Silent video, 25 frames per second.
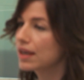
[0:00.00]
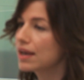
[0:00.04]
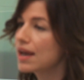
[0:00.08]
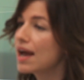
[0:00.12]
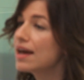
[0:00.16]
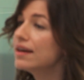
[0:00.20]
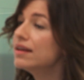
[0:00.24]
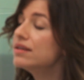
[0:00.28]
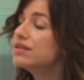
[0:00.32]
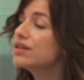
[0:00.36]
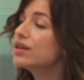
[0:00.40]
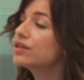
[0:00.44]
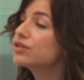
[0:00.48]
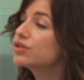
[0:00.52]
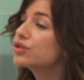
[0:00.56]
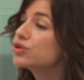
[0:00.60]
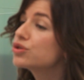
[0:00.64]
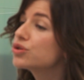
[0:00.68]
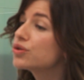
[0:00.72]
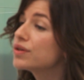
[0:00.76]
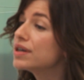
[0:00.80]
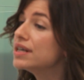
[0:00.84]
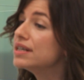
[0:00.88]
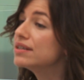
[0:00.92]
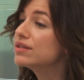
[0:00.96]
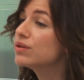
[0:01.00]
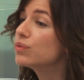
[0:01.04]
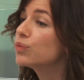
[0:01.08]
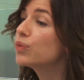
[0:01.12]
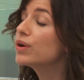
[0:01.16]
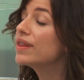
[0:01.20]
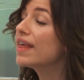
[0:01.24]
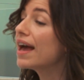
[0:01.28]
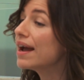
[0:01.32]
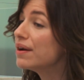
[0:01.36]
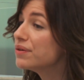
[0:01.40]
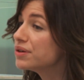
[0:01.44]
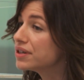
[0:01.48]
Can a doctor treat
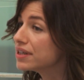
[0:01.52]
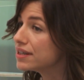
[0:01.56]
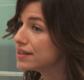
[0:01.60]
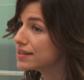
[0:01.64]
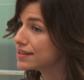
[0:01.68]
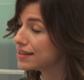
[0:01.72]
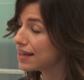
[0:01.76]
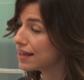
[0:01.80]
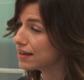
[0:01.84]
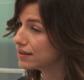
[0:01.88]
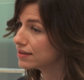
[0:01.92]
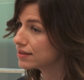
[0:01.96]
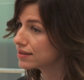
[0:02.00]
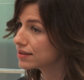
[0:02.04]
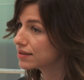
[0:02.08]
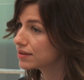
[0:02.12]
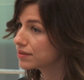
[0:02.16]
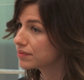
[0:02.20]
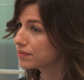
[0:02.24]
without consent?